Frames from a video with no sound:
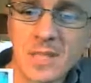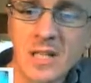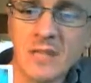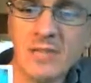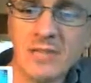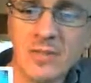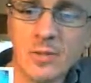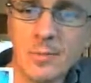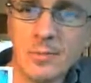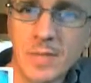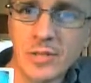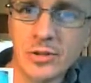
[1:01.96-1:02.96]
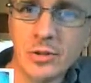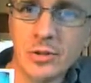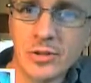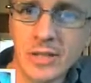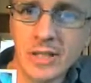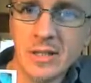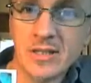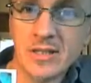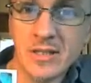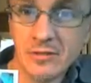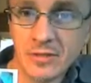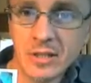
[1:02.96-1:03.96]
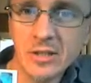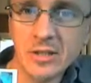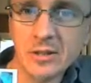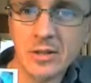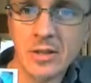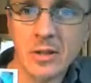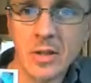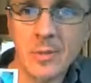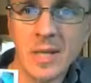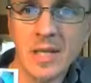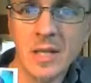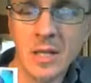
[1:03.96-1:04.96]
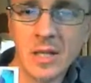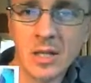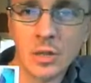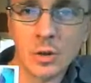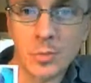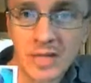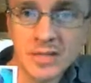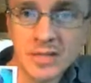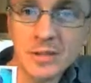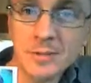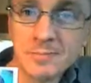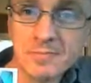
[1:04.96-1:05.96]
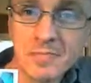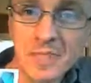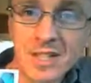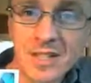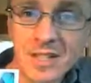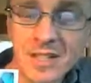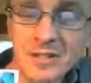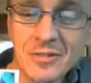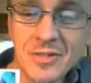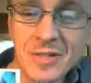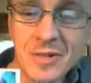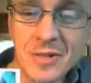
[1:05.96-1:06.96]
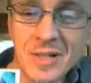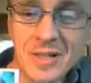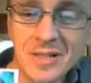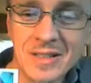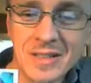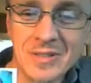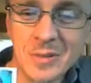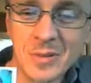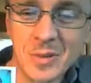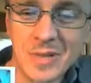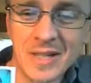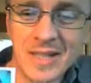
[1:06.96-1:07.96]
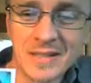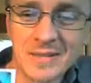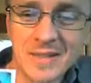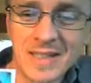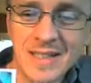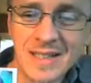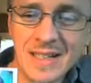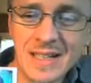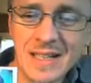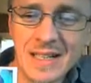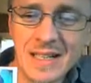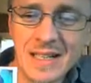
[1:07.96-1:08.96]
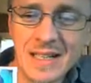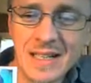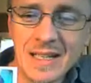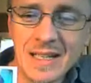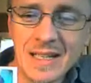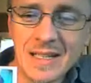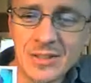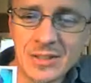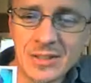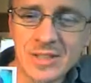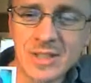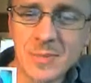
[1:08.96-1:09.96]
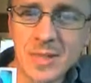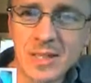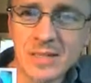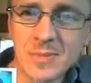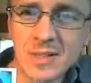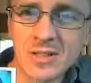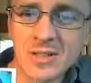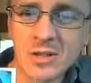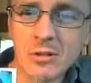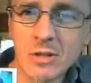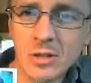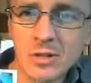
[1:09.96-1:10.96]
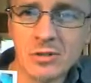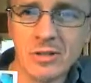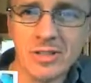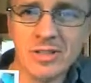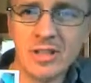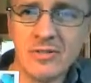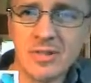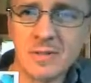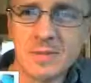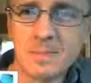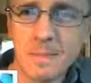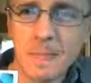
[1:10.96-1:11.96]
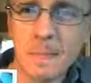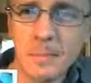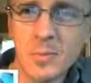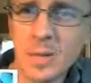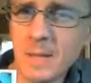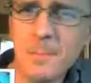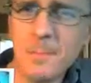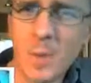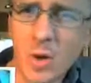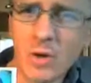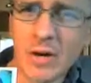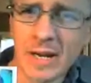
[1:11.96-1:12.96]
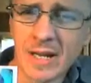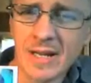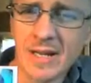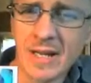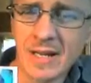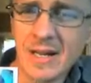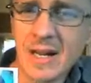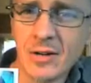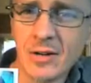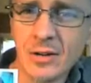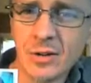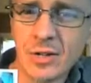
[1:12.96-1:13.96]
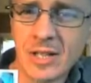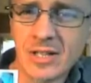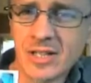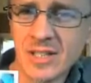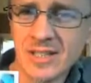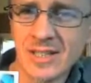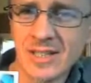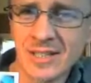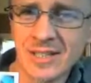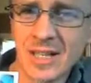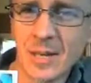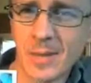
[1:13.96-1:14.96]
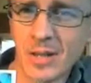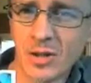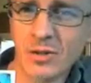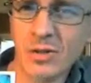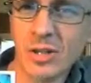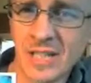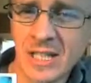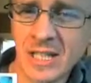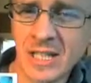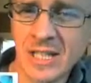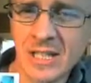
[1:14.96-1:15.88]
Lovely film. Make sure you see it. It's in French, so it'll be good practice if you want that. An interesting place because the grocer itself is pretty boring, and now you could actually say it's a little bit grotty,